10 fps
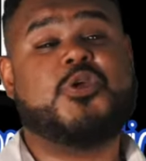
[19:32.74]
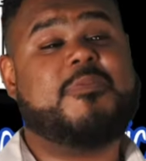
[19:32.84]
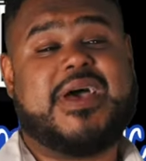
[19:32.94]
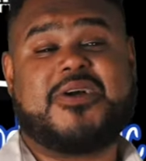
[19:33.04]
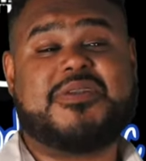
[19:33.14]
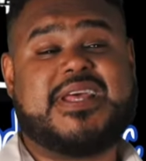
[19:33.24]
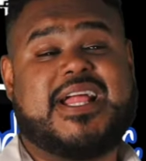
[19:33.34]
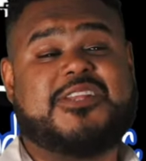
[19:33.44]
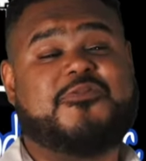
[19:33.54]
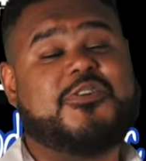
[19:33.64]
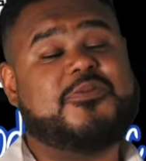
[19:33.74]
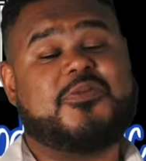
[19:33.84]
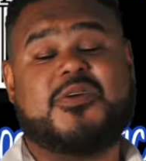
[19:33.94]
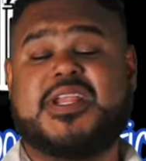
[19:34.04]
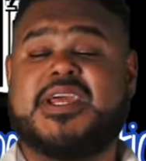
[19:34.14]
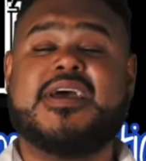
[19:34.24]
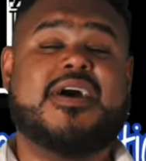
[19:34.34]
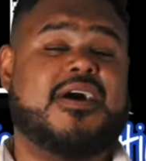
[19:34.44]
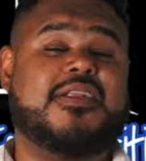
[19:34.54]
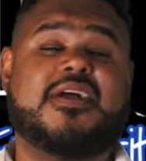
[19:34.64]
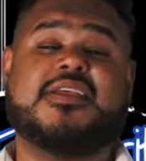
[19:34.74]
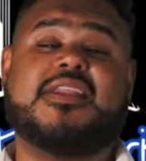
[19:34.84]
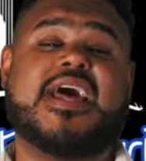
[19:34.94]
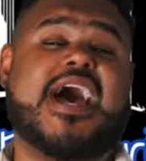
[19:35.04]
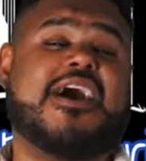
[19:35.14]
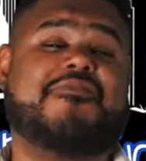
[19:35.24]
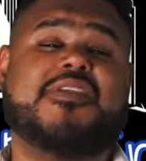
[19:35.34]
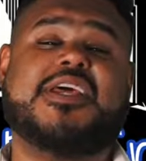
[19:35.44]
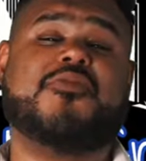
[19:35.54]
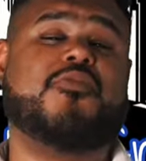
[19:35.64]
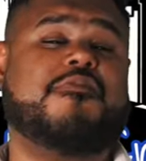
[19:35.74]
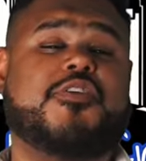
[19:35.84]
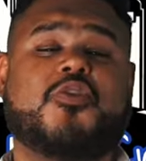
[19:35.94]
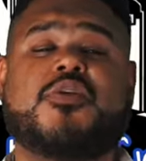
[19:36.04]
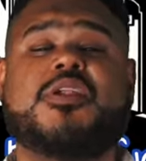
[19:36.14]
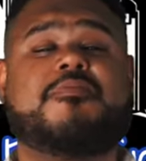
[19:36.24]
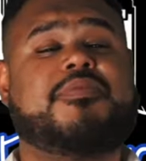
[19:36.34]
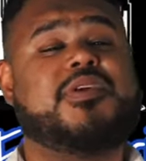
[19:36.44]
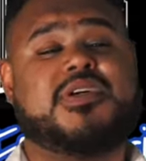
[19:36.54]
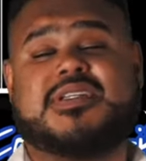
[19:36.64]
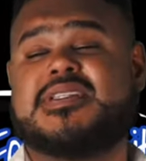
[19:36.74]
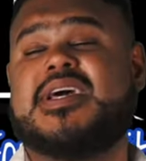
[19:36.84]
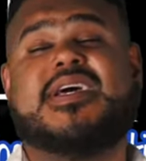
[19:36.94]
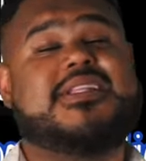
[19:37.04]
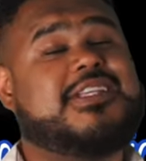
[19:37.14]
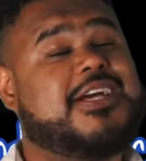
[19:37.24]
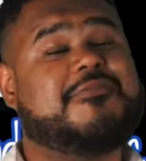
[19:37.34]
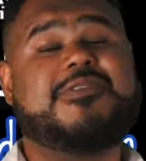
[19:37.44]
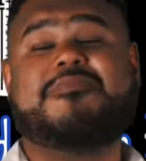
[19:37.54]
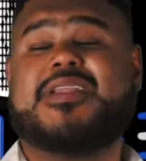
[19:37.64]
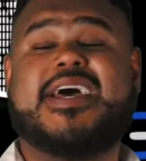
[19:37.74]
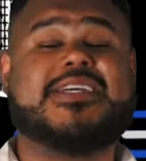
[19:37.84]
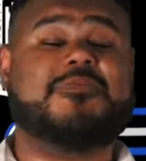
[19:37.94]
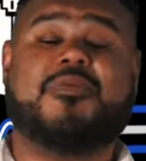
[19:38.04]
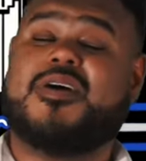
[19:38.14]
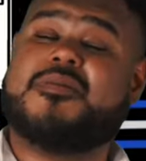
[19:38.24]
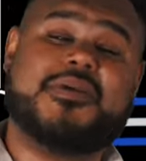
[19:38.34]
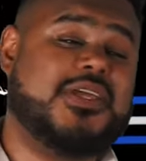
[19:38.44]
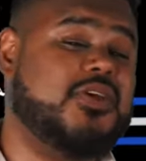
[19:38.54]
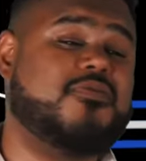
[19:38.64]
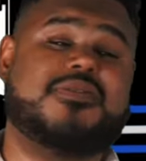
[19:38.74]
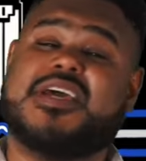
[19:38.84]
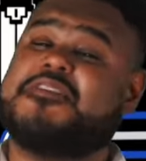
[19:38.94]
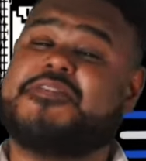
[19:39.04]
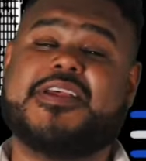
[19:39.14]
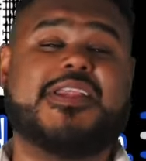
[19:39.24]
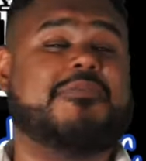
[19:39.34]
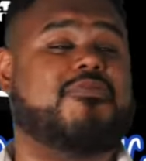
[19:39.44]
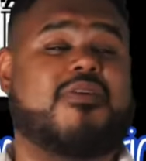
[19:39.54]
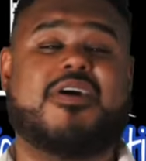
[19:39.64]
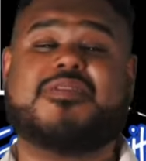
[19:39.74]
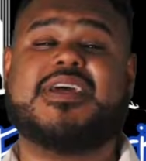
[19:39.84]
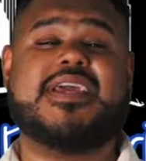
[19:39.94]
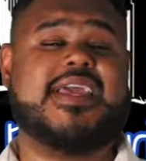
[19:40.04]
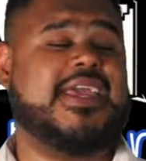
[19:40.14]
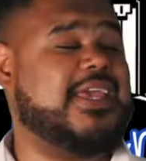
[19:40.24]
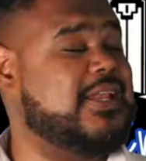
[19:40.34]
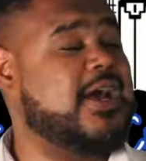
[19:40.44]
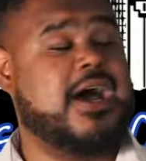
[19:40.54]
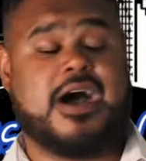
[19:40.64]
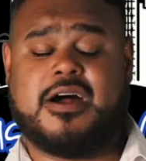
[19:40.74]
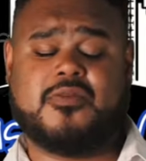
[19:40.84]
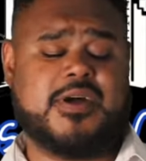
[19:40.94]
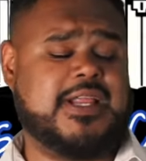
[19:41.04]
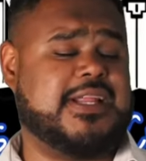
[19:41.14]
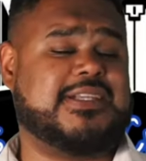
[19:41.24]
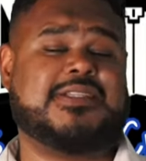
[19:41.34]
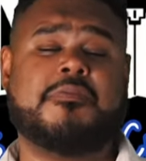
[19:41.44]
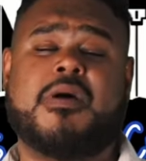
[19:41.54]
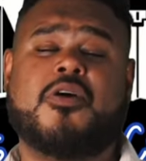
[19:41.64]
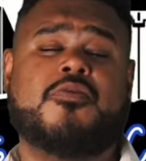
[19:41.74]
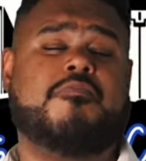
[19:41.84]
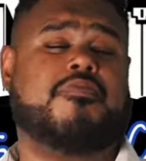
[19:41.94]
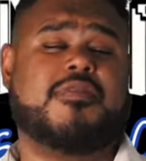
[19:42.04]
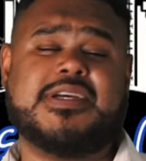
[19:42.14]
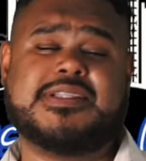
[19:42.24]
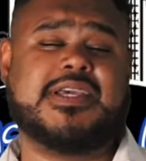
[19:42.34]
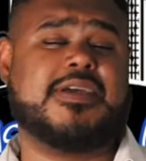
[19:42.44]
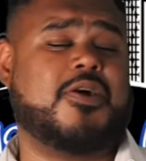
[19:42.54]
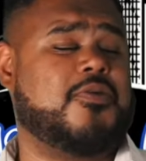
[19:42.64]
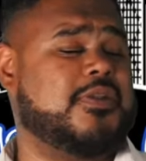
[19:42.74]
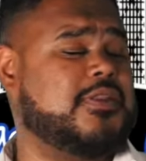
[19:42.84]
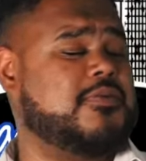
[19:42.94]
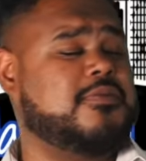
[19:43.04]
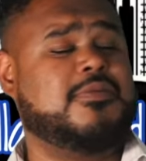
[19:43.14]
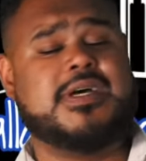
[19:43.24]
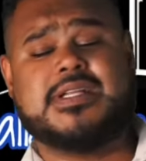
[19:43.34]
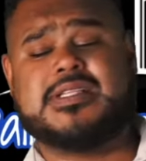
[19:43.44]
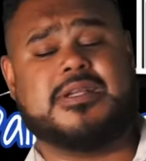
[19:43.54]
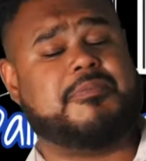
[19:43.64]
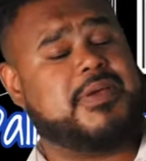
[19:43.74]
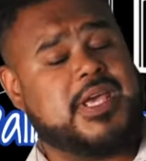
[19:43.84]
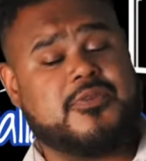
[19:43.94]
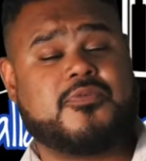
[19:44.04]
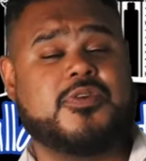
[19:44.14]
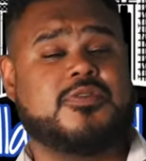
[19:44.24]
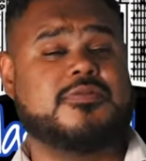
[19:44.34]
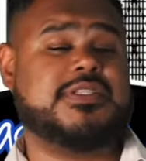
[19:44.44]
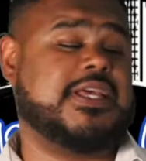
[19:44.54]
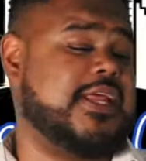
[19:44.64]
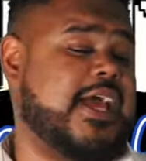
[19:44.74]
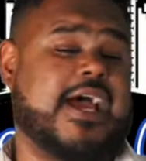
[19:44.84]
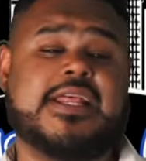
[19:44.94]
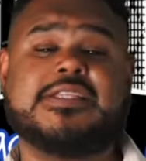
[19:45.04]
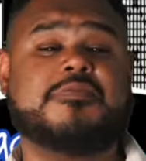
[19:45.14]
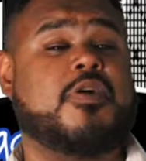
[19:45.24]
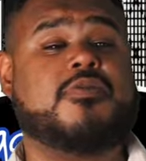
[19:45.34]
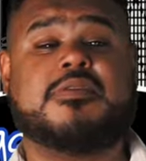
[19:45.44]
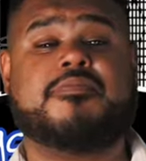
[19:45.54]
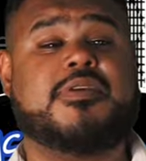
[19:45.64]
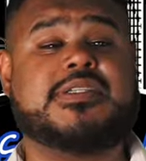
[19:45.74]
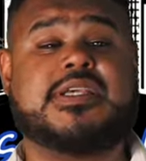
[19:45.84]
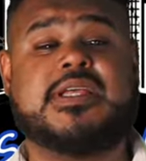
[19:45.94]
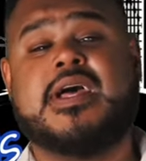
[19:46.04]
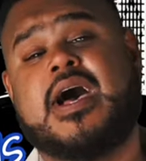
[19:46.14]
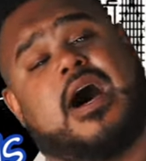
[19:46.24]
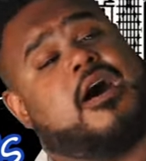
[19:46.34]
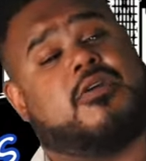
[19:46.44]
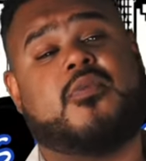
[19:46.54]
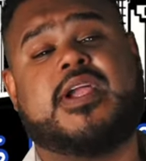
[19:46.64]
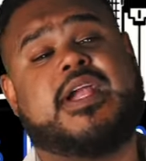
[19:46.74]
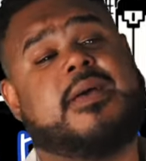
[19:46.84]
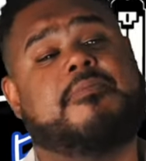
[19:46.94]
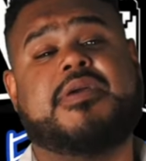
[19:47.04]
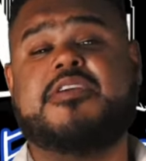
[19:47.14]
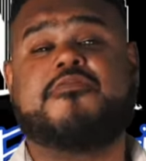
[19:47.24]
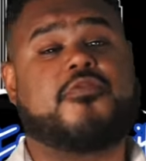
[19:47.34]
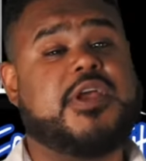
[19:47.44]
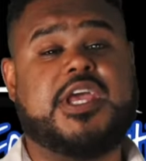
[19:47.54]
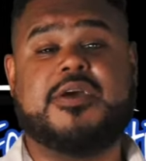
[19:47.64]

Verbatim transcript: back with Dallas Food Critic, another live lit review in the books. Terry Black's barbecue definitely brought the heat. All the way to that smoked brisket, going through to the pit room, seeing how they smoke the brisket, all the way to that beef rib.